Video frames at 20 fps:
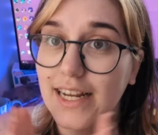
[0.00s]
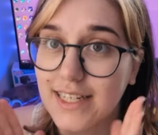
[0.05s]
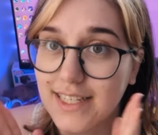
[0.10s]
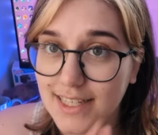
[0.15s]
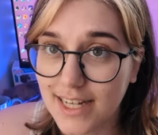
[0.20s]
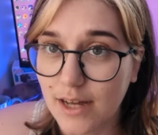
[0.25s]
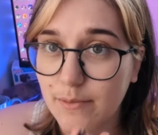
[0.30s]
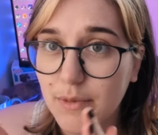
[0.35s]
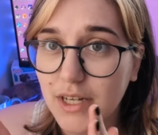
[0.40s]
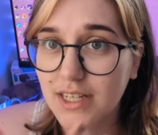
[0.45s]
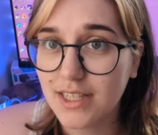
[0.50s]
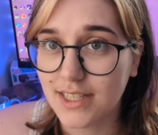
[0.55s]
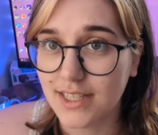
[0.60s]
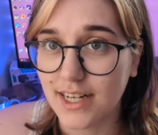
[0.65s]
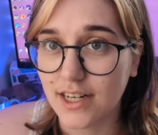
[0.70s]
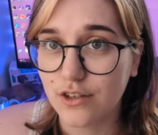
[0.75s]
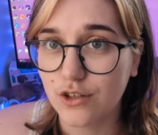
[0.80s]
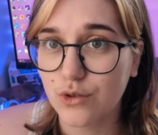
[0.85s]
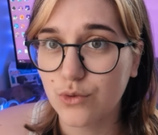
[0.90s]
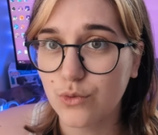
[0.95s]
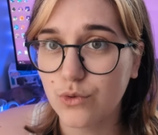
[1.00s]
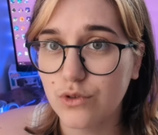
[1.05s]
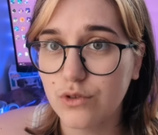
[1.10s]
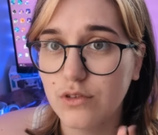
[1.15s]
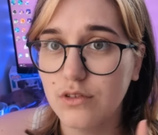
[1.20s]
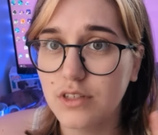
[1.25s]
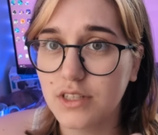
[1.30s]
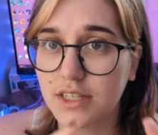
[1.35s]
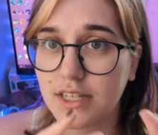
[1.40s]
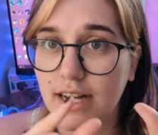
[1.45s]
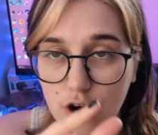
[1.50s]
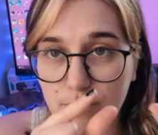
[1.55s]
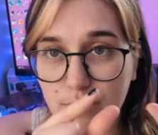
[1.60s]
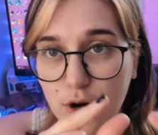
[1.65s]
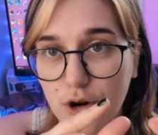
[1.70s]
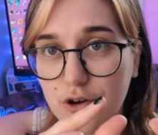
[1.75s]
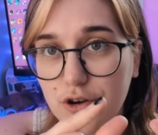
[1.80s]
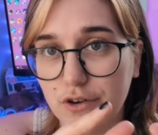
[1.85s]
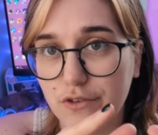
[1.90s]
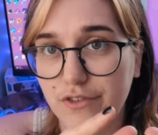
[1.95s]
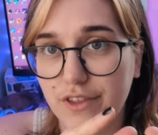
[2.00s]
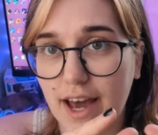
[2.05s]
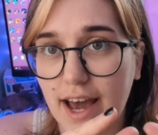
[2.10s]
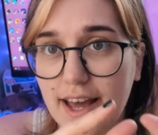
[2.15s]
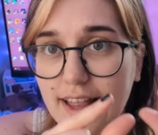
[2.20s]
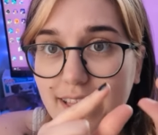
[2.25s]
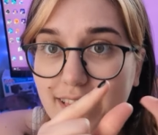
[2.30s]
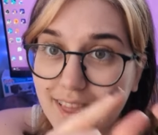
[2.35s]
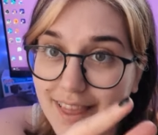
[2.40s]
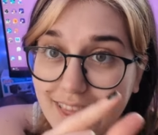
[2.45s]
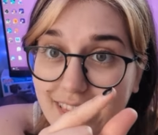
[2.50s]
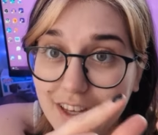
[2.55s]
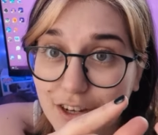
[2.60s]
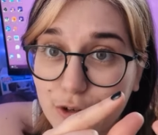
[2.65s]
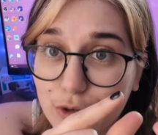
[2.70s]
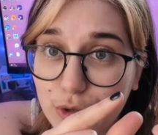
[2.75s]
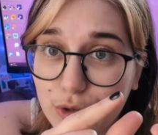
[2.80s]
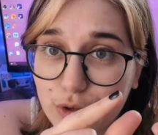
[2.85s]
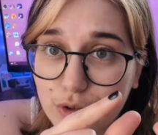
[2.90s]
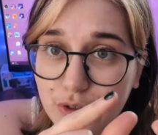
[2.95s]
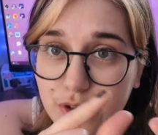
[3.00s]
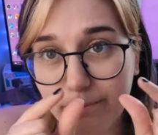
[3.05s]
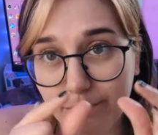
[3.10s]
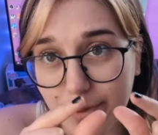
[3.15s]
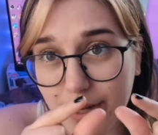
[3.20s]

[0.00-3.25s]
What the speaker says: And demisexuals are part of that little